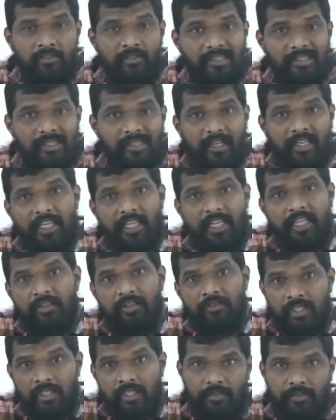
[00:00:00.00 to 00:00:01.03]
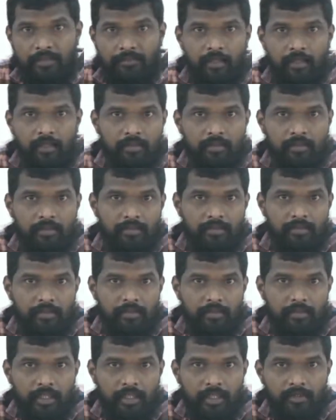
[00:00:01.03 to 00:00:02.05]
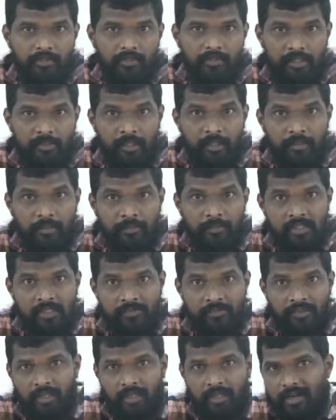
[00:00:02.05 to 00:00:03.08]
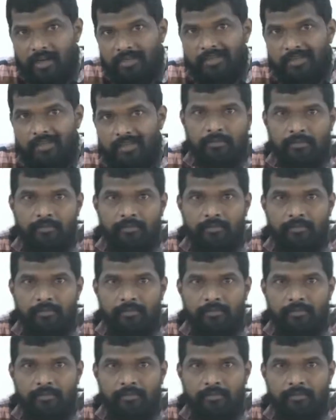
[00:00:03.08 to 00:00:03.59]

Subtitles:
are invisible. Invisible means we can't see.